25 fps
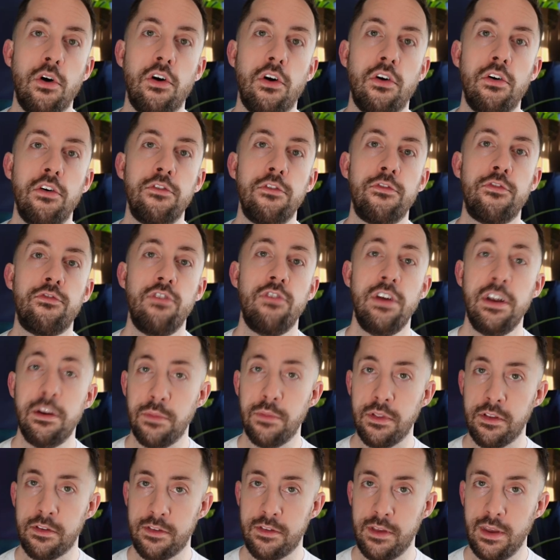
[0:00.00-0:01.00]
of
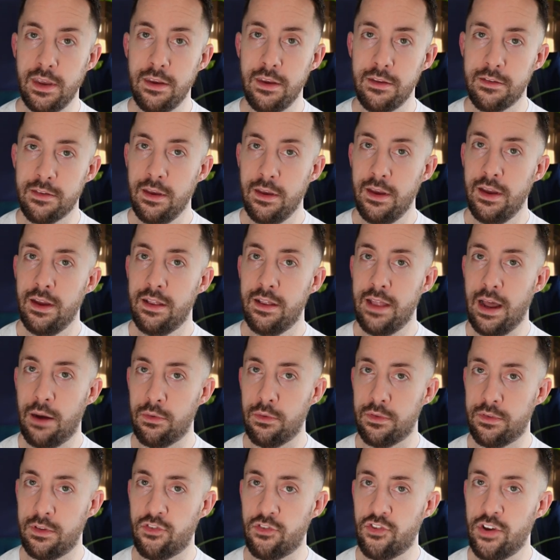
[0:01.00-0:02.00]
Freedom of the Seas, that
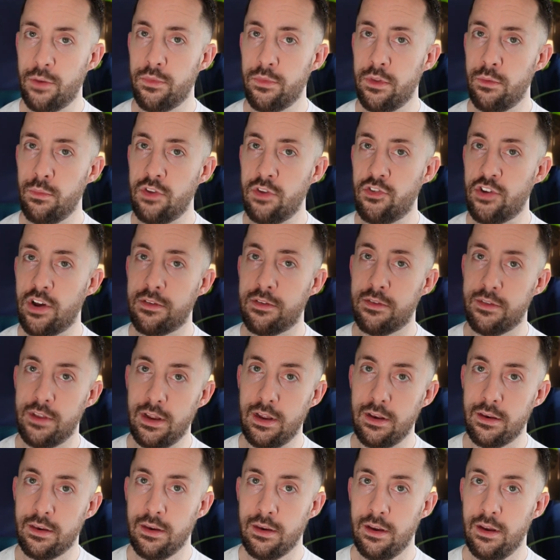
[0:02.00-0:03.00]
was the ship that we just
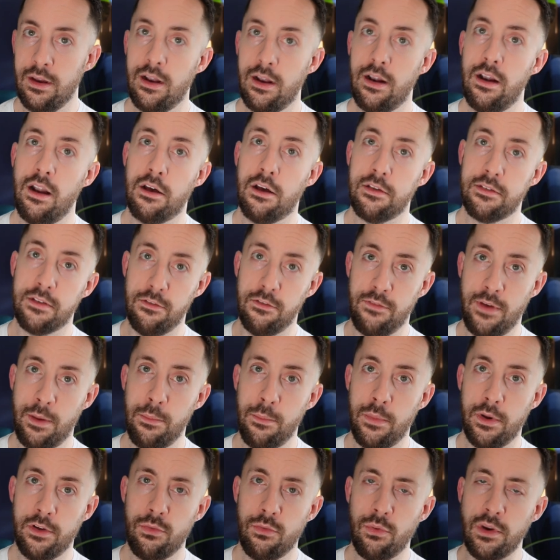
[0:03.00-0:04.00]
did last
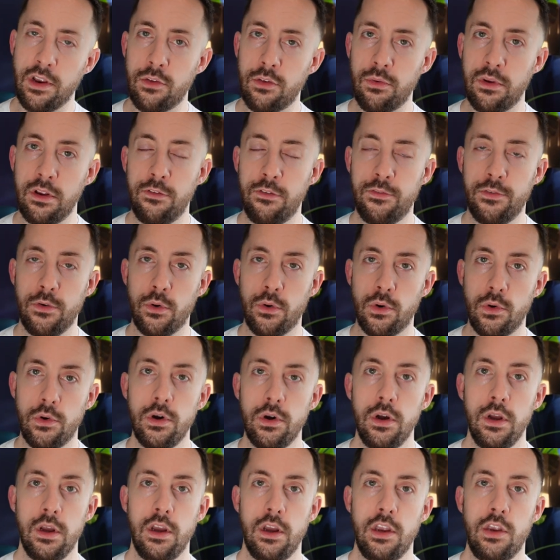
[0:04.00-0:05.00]
November
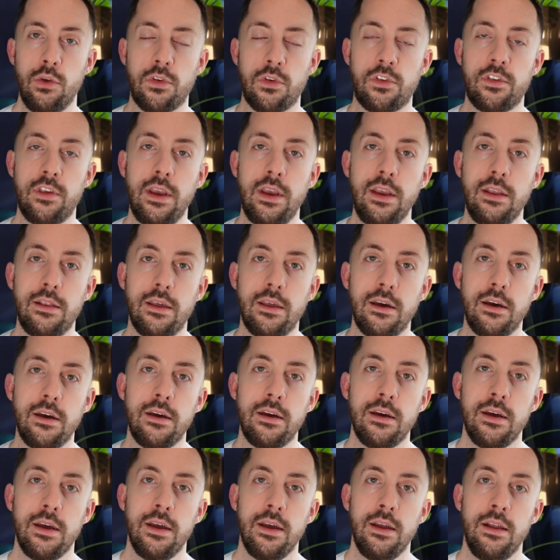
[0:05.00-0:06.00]
2024, you'll see
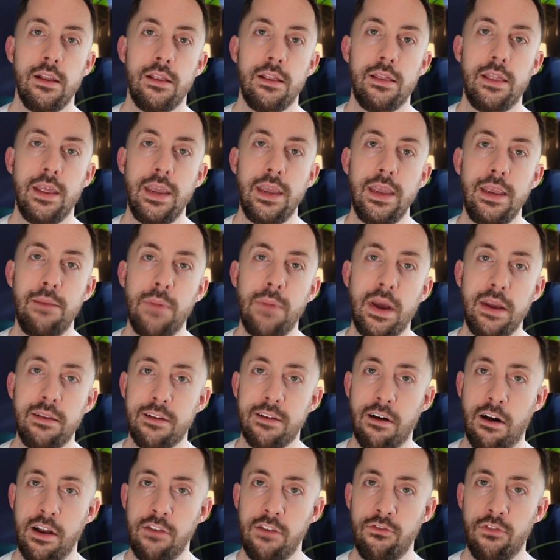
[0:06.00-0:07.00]
that the main
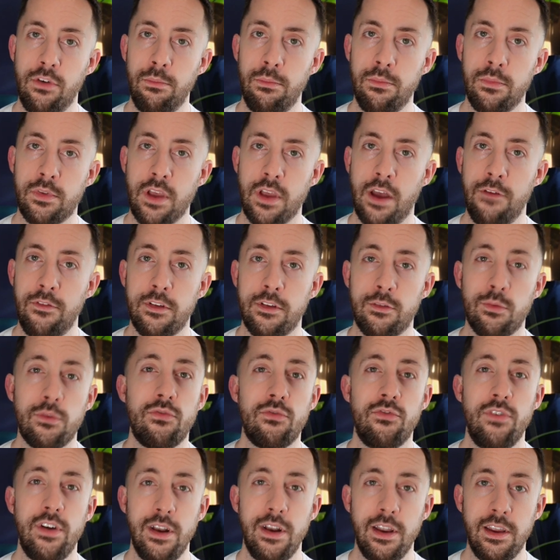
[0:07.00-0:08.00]
dining room service was
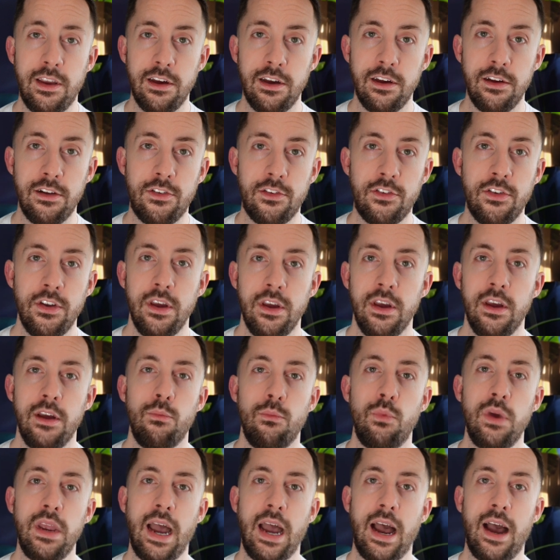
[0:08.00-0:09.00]
really good.
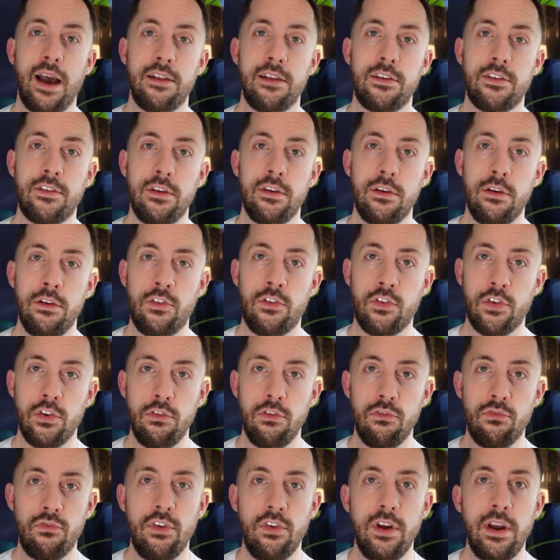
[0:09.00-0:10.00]
We had
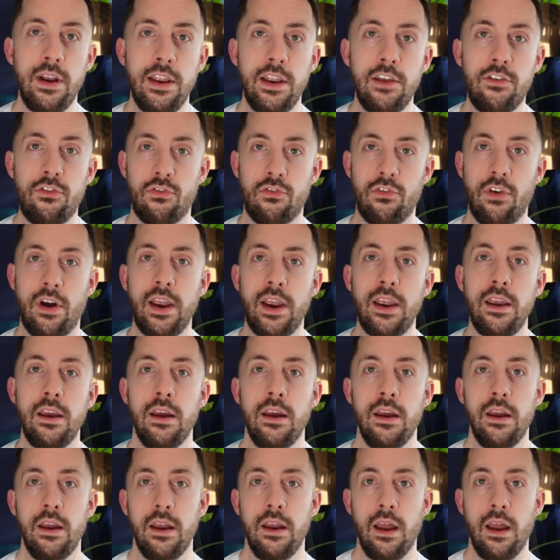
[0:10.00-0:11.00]
2 really
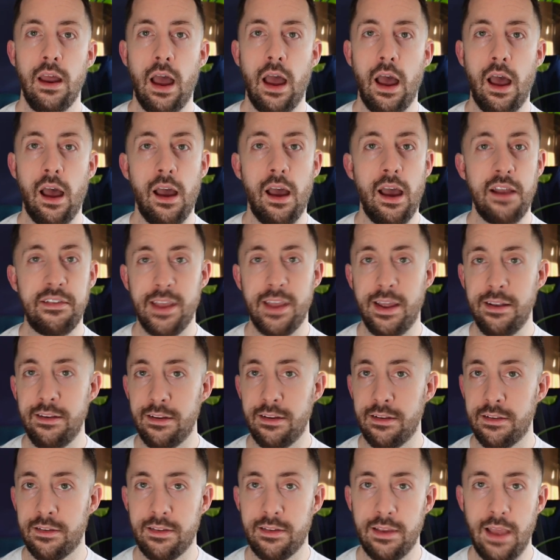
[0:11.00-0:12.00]
great
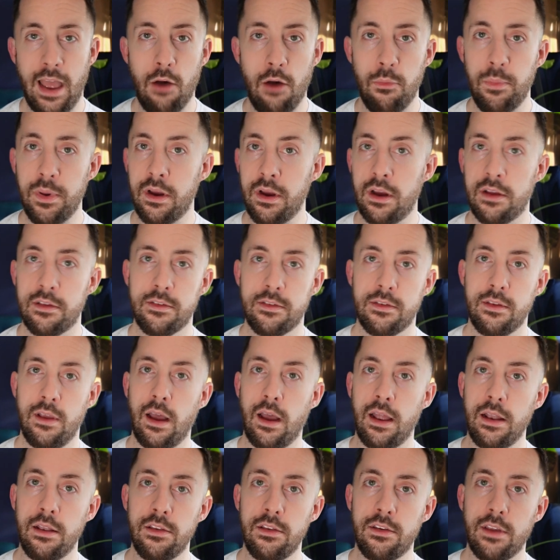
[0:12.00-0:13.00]
attendants helping us
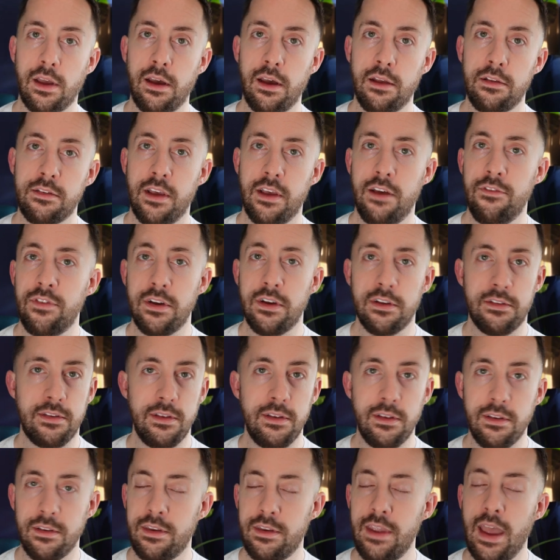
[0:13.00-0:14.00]
and serving us,
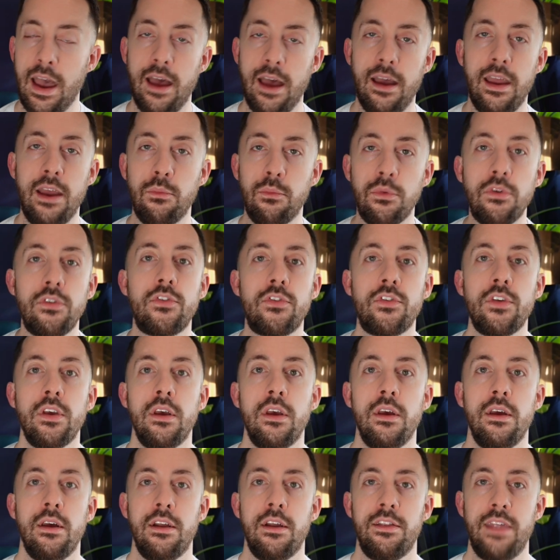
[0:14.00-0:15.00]
and it
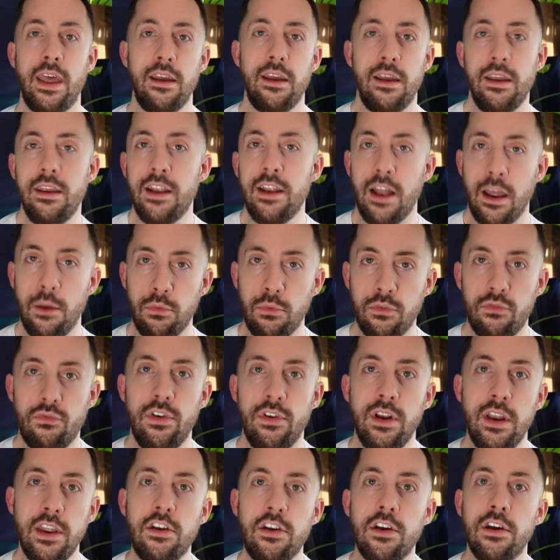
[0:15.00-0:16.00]
was
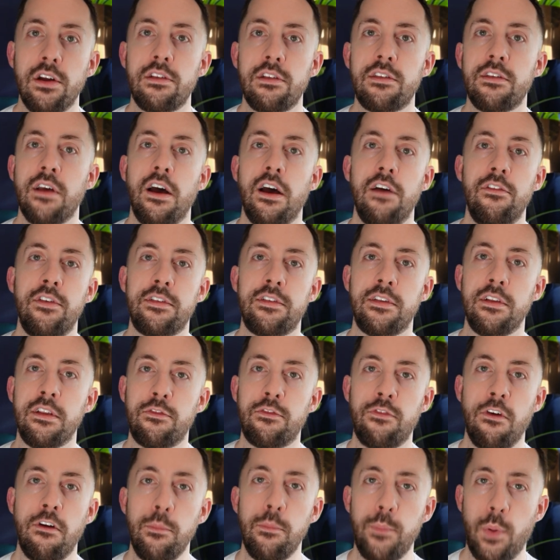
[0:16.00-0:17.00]
really good service, and
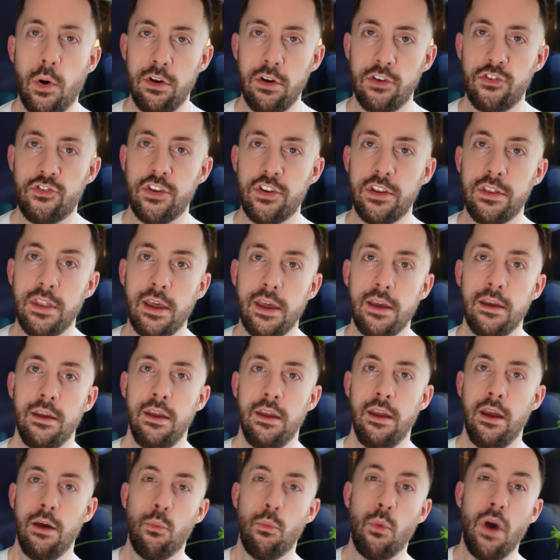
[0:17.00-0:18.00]
it's very polished in there.
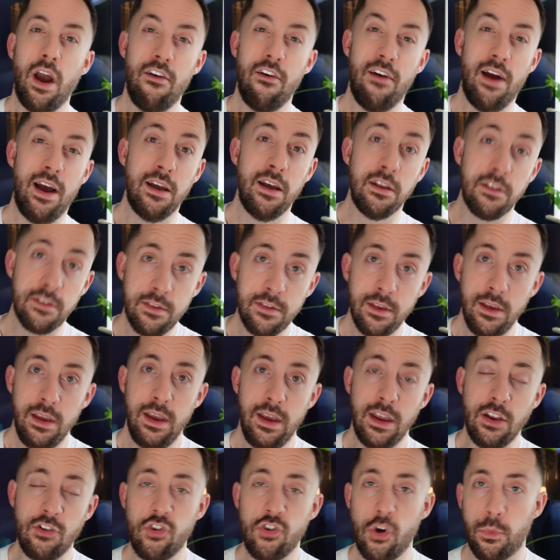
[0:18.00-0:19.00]

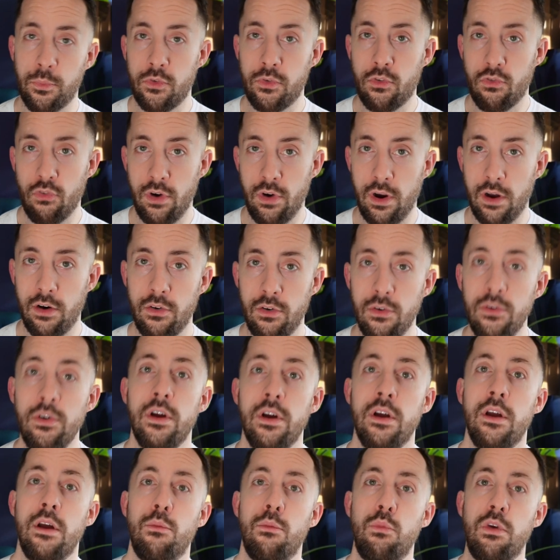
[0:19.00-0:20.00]
Whereas in Chops Grill,
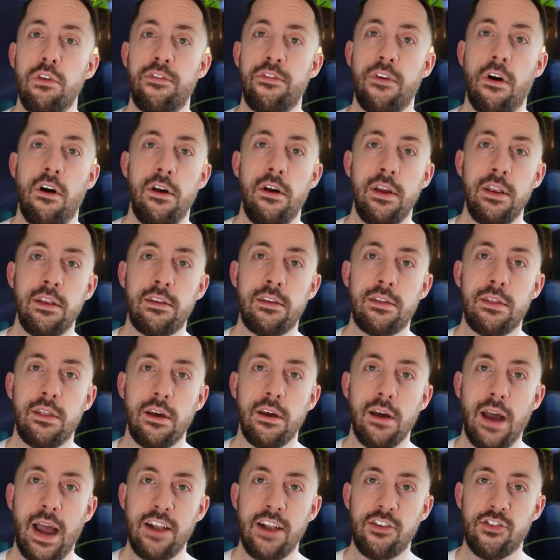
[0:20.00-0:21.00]
we find
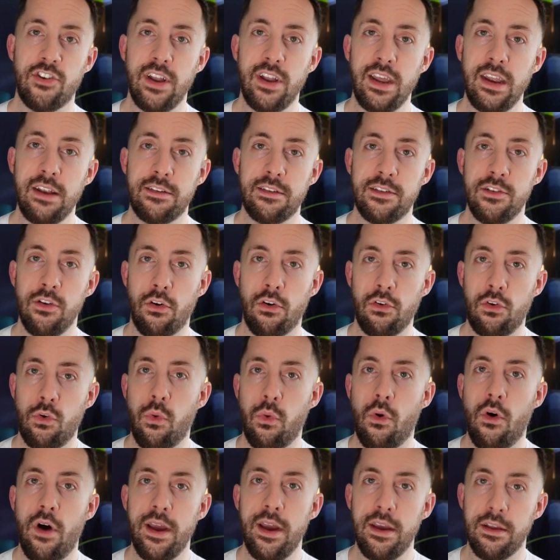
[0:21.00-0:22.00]
that actually it's not
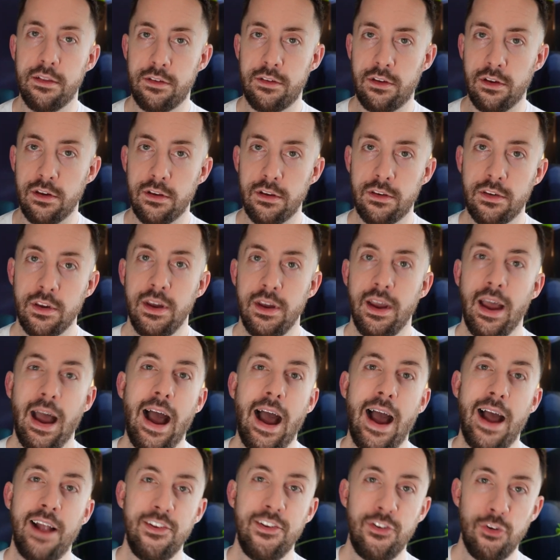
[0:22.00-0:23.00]
quite as good,
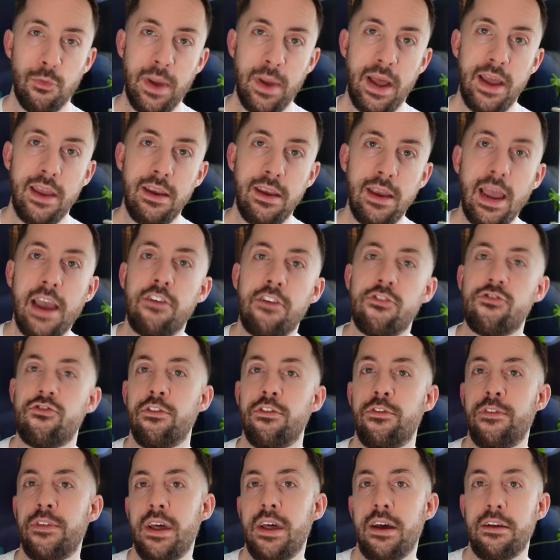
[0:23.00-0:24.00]
and you're paying
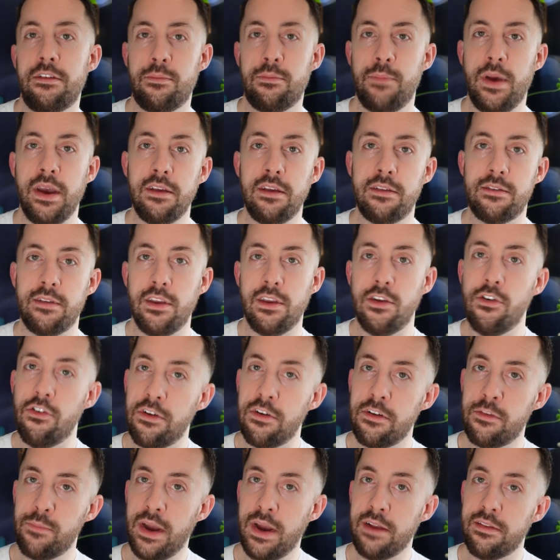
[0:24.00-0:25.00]
extra for that space, so
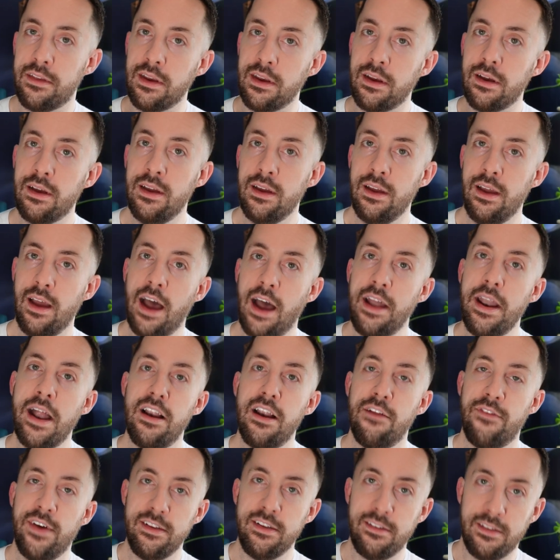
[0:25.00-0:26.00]
you're expecting an
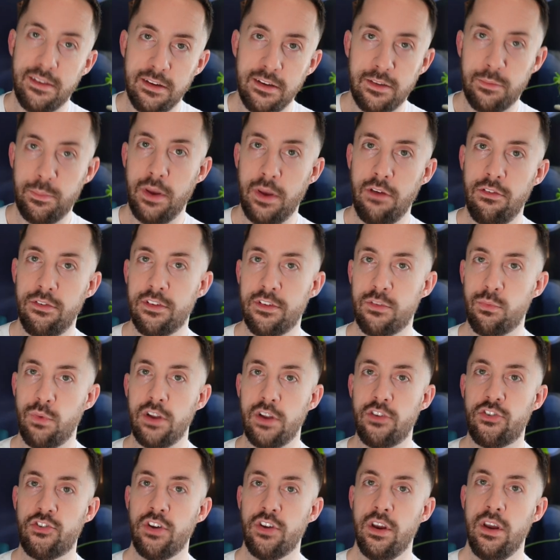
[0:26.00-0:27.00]
elevated experience,
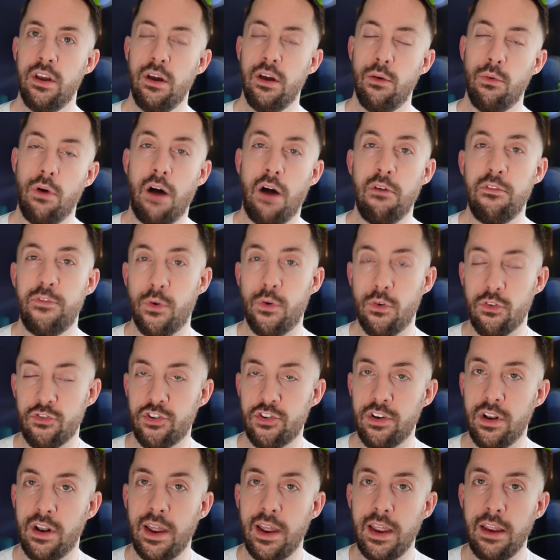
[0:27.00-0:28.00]
which
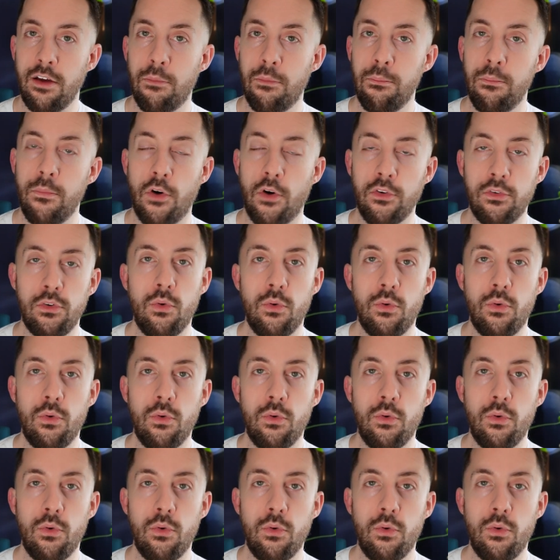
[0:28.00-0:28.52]
unfortunately on